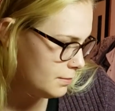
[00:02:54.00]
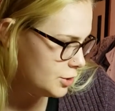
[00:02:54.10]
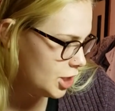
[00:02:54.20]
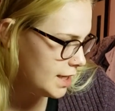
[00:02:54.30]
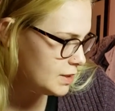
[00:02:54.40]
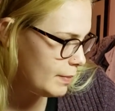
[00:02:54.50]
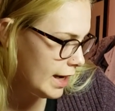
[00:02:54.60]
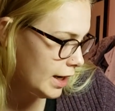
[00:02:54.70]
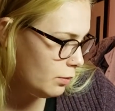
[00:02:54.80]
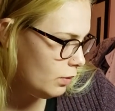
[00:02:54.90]
chest
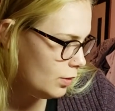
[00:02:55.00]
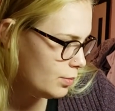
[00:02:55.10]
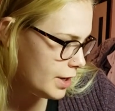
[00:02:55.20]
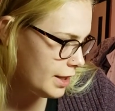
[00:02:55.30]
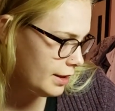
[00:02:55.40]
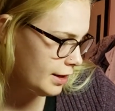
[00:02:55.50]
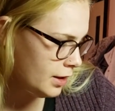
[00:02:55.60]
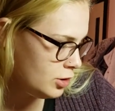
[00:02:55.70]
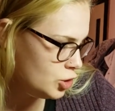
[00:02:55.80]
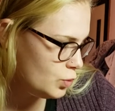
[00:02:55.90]
pain while breathing,
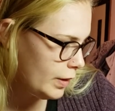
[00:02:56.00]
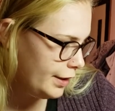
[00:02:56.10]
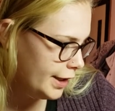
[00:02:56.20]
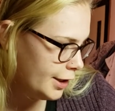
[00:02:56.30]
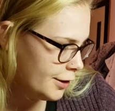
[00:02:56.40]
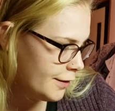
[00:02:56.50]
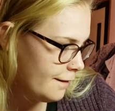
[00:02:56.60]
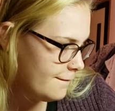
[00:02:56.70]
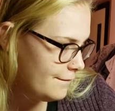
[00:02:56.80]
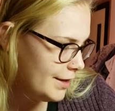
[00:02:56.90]
swelling in your
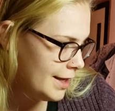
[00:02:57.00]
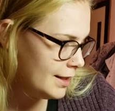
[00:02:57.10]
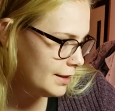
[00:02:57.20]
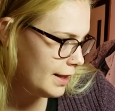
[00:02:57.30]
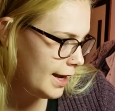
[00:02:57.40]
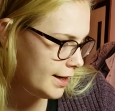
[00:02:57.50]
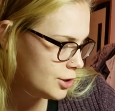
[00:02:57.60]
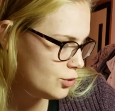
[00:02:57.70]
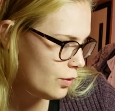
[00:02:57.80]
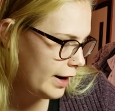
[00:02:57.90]
feet,
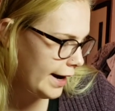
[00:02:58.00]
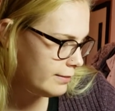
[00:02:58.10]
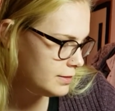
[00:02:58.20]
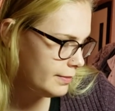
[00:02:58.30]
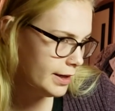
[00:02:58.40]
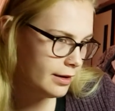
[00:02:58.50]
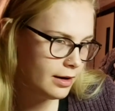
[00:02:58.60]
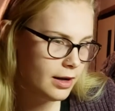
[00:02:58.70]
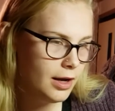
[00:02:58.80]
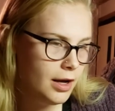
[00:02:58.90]
legs, or abdomen,
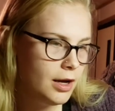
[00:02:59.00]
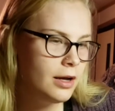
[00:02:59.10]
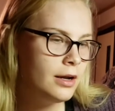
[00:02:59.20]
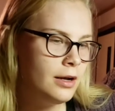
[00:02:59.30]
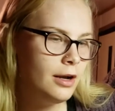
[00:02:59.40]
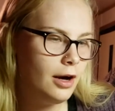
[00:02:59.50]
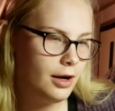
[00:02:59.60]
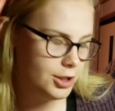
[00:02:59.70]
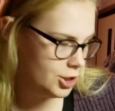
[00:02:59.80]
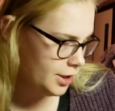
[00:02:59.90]

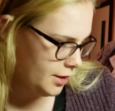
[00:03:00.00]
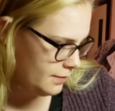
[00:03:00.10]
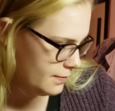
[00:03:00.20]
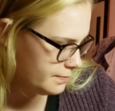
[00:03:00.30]
nausea,